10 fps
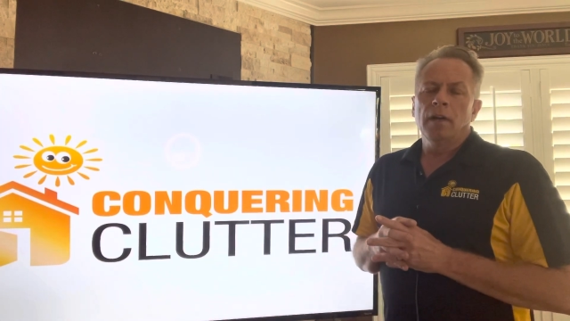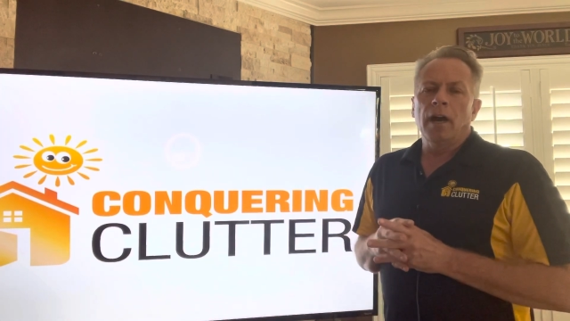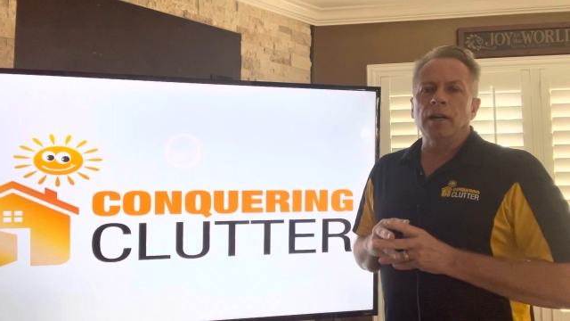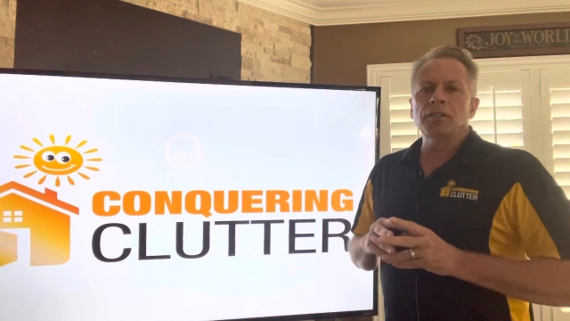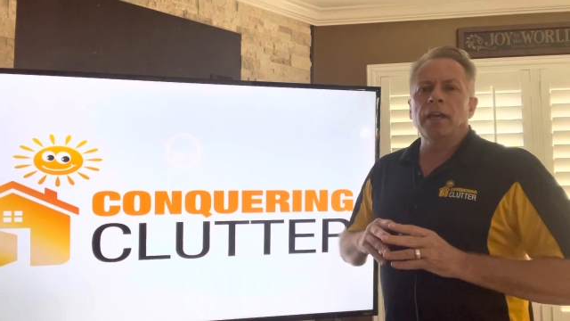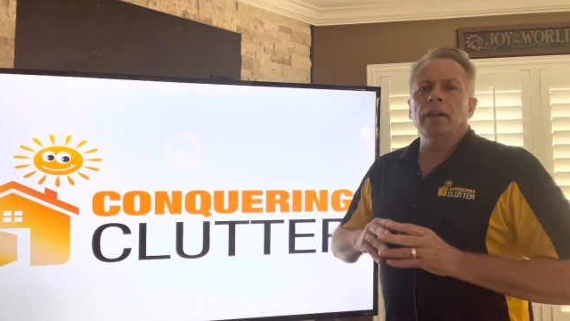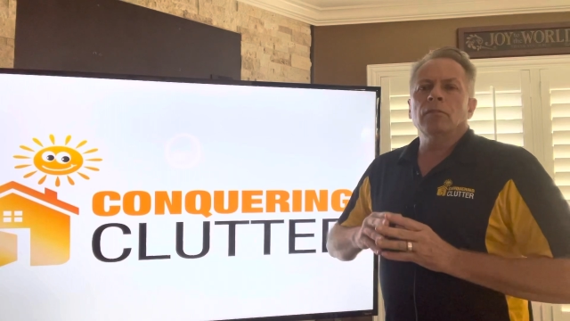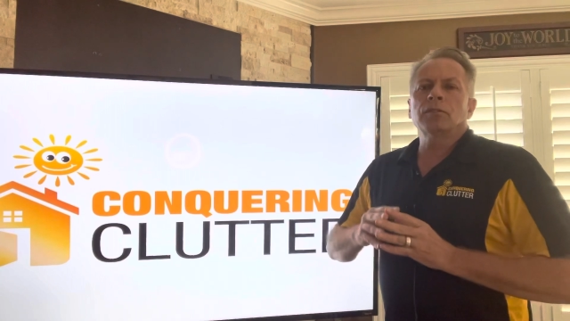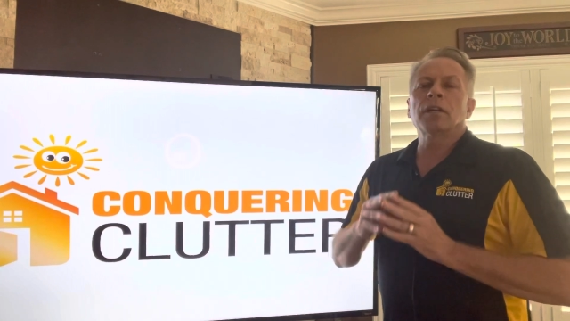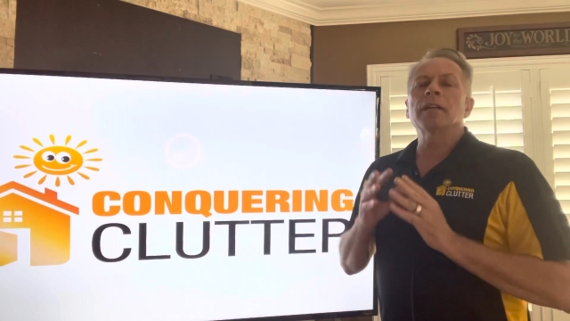Our
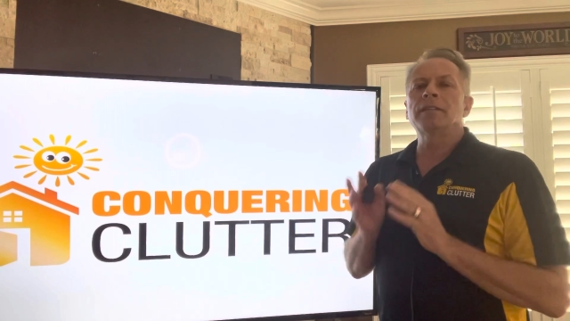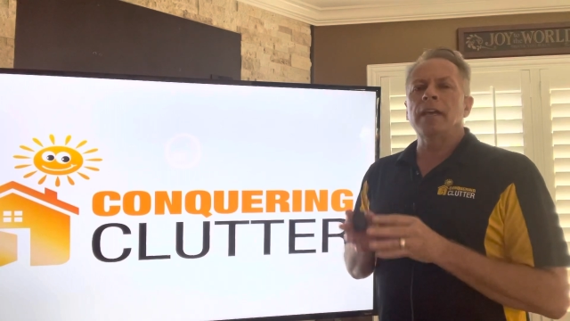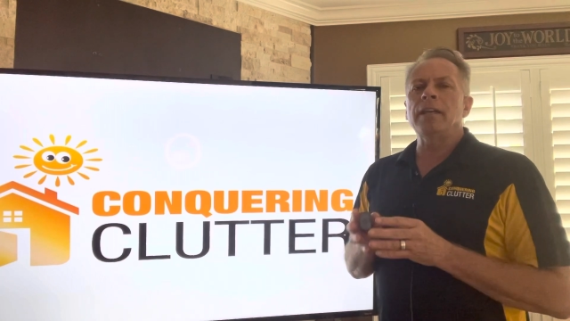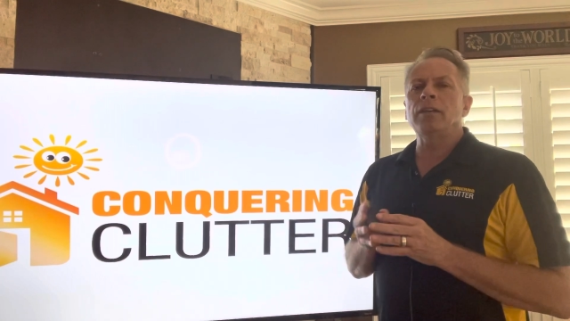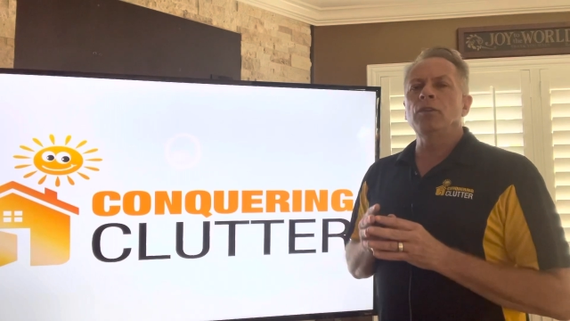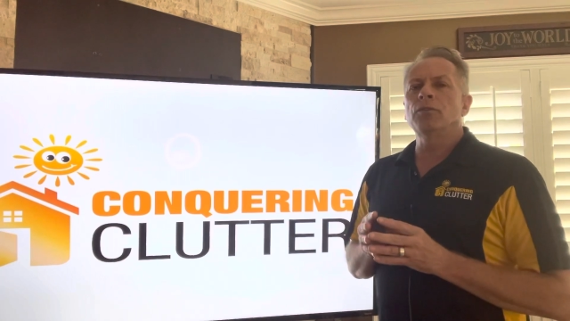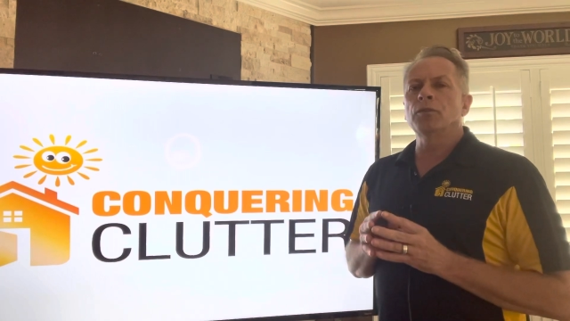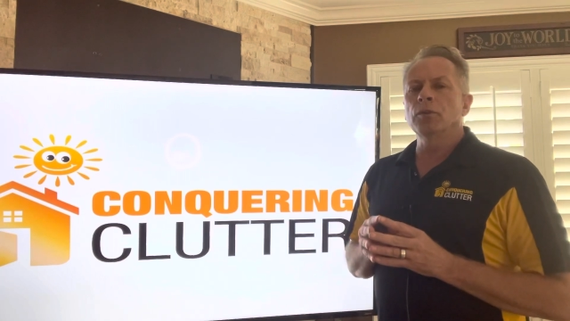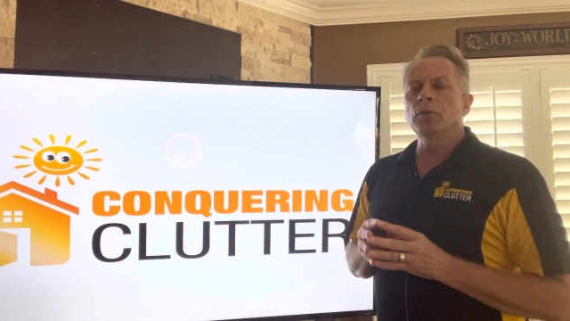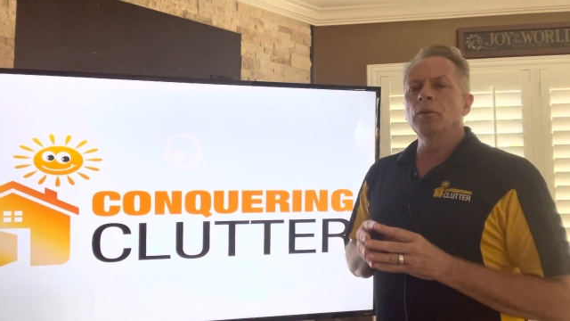channel is going to take you
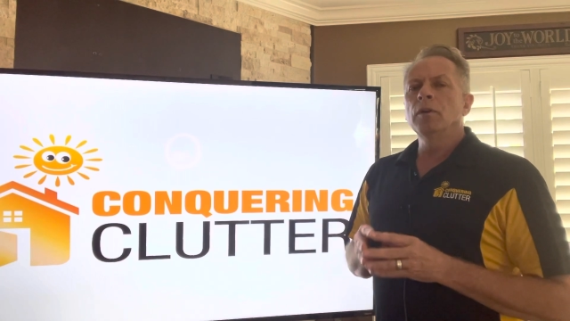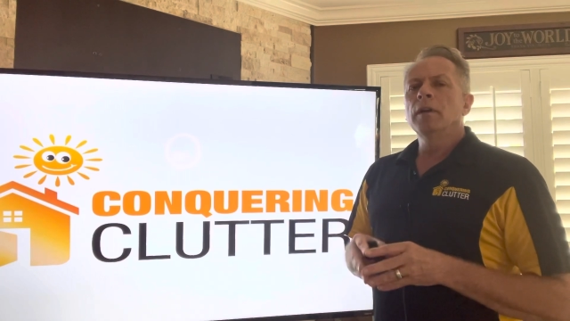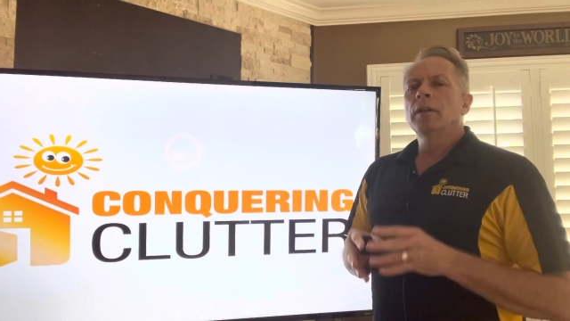through